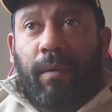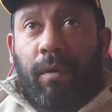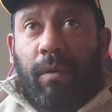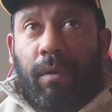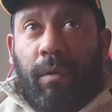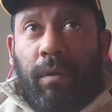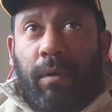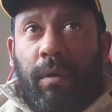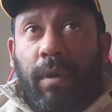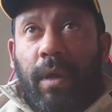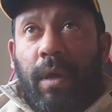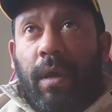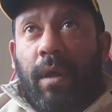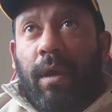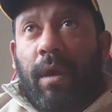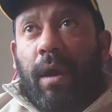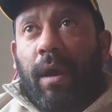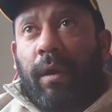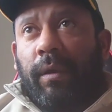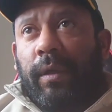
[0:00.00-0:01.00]
Or
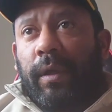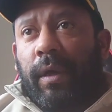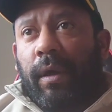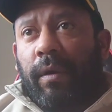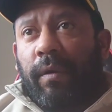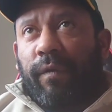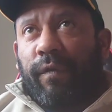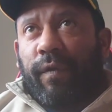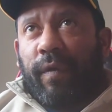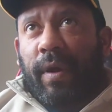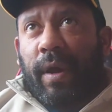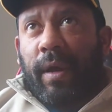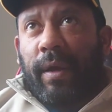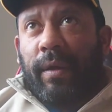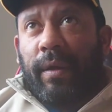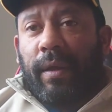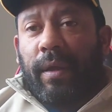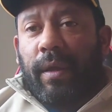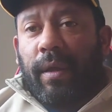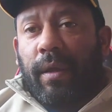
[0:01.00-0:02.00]
are they going to
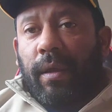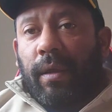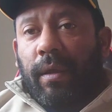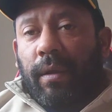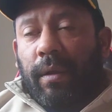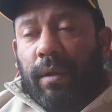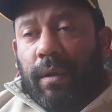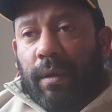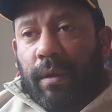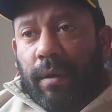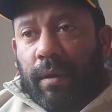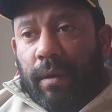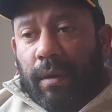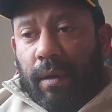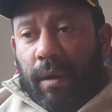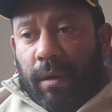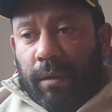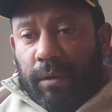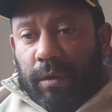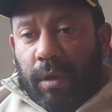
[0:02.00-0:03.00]
fight
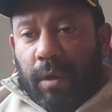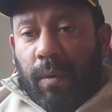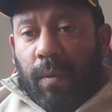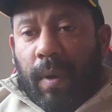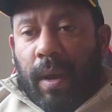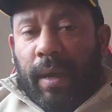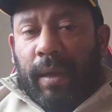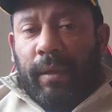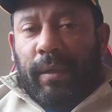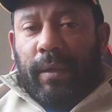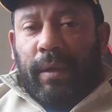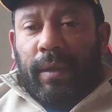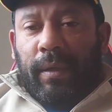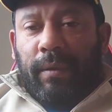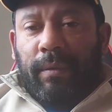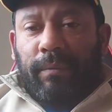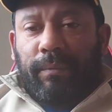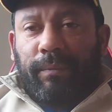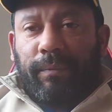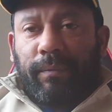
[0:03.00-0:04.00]
Otto
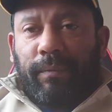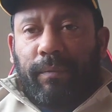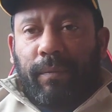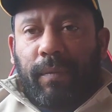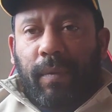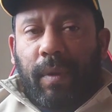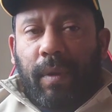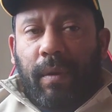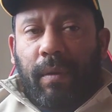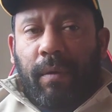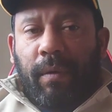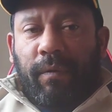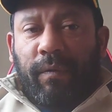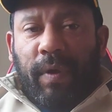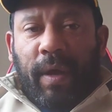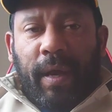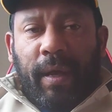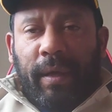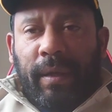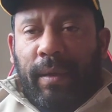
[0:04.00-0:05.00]
Wylin, or
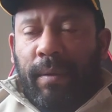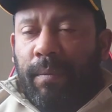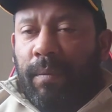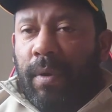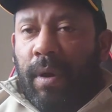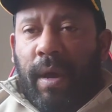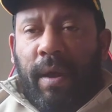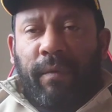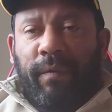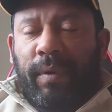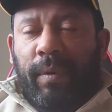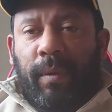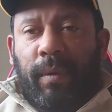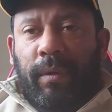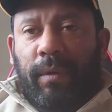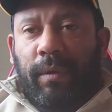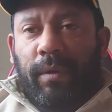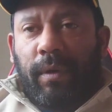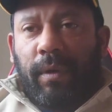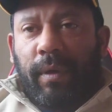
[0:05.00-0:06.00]
Wylin, whatever you
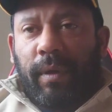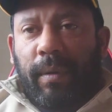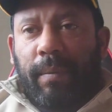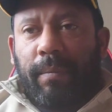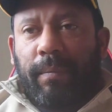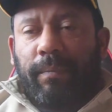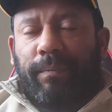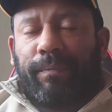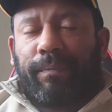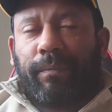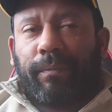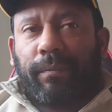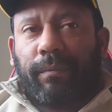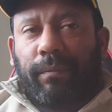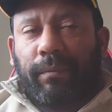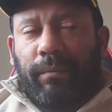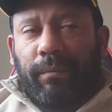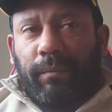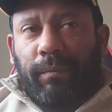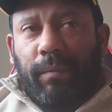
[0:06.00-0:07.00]
want to call him,
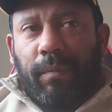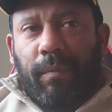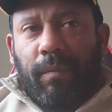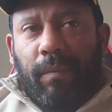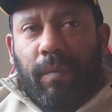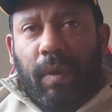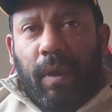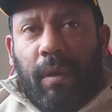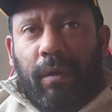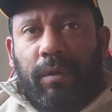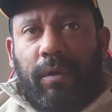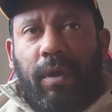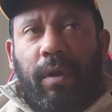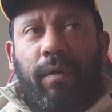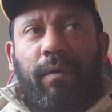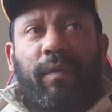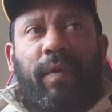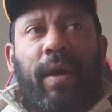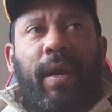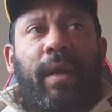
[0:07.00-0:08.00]

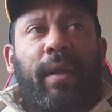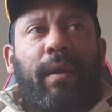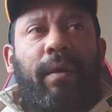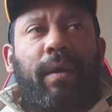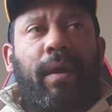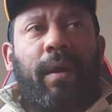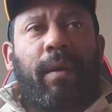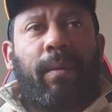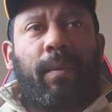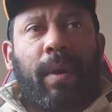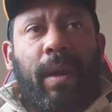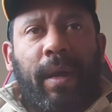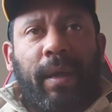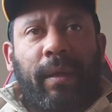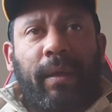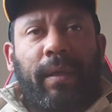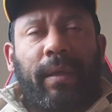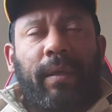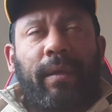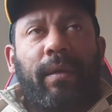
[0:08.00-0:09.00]
Otto
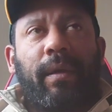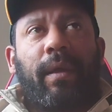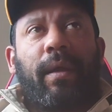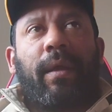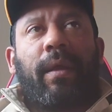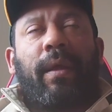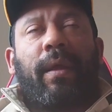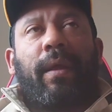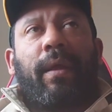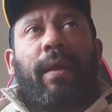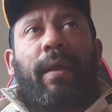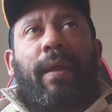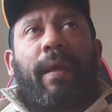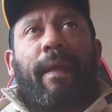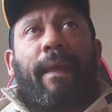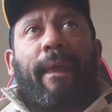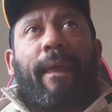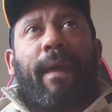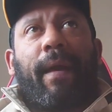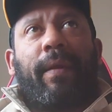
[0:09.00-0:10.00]
Wylin,
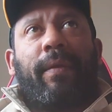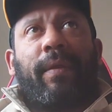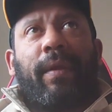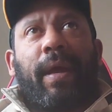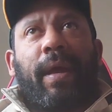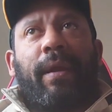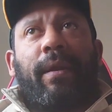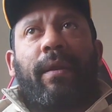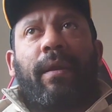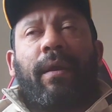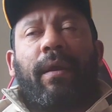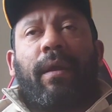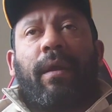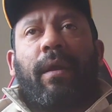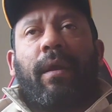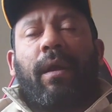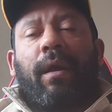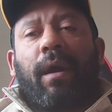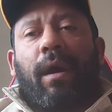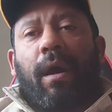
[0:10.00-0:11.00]
and then
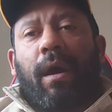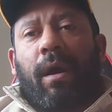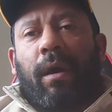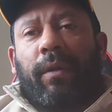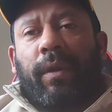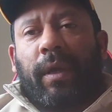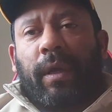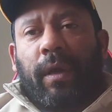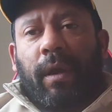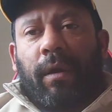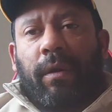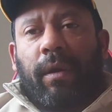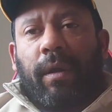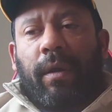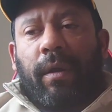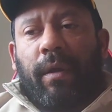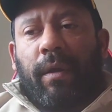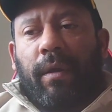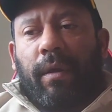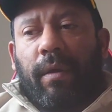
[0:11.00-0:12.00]
are they going
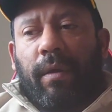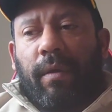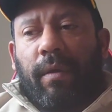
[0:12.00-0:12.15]
to